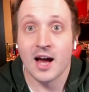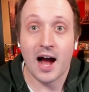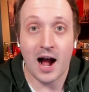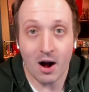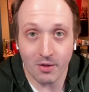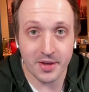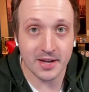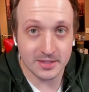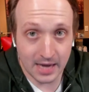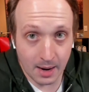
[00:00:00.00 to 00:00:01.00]
how they
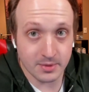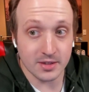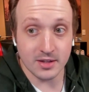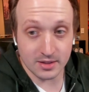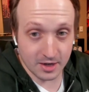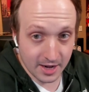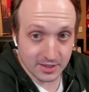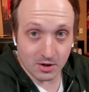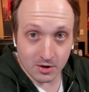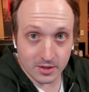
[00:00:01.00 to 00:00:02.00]
adapt the
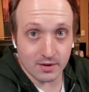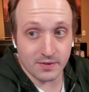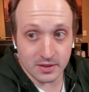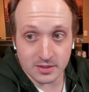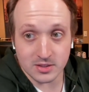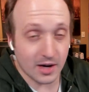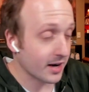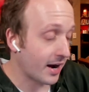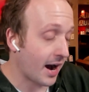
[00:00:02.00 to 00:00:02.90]
next arc of Vinland Saga.